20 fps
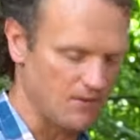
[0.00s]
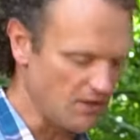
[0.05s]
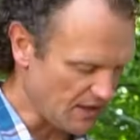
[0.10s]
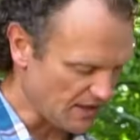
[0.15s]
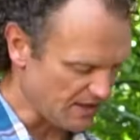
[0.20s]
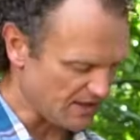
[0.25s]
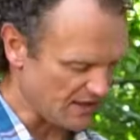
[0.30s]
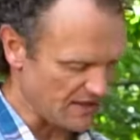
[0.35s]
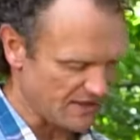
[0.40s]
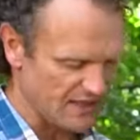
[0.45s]
You
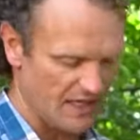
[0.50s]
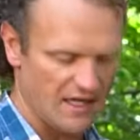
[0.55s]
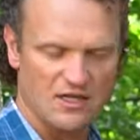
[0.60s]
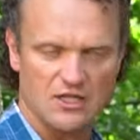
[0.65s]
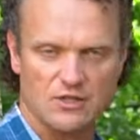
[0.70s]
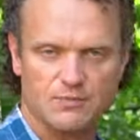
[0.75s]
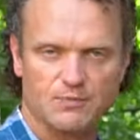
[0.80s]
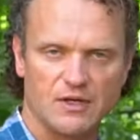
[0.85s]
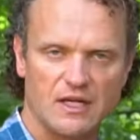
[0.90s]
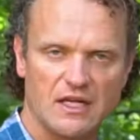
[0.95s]
can see this anchor
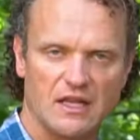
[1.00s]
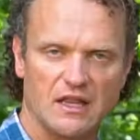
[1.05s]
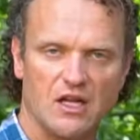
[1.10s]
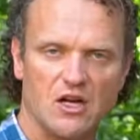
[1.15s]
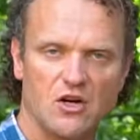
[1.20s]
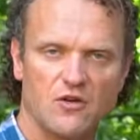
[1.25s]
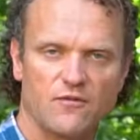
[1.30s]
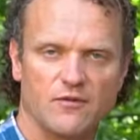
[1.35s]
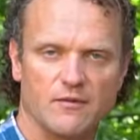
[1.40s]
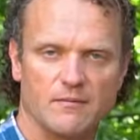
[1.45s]
is pretty
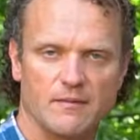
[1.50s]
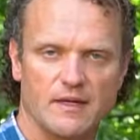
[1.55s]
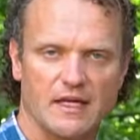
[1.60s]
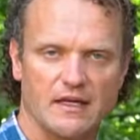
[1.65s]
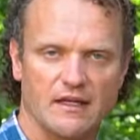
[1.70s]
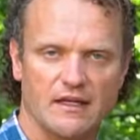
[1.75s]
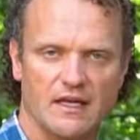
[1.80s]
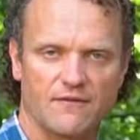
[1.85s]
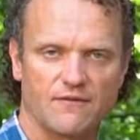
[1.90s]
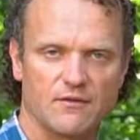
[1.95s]
low for
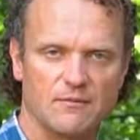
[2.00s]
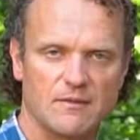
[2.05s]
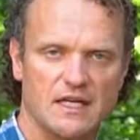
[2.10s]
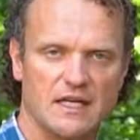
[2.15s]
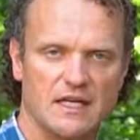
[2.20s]
me. Like for me